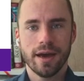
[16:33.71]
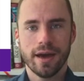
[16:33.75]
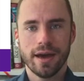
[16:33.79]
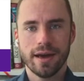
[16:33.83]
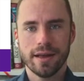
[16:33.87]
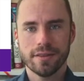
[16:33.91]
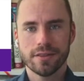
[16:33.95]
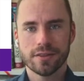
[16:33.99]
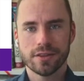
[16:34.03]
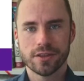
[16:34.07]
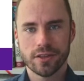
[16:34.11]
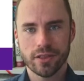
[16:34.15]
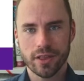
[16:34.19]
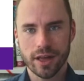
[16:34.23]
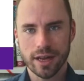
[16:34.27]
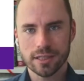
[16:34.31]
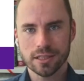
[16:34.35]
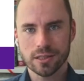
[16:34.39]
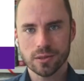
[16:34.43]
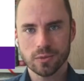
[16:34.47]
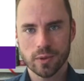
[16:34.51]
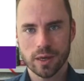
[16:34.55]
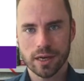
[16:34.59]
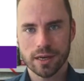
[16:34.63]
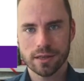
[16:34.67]
And the
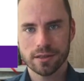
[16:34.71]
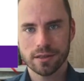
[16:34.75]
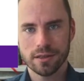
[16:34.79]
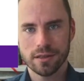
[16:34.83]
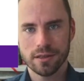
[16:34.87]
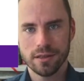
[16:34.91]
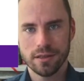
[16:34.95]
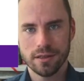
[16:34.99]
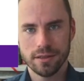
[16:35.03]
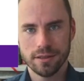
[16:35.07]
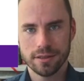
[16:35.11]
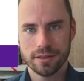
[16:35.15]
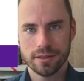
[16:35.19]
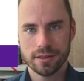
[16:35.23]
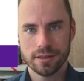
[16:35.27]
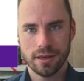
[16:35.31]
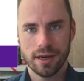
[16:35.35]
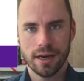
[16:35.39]
last one is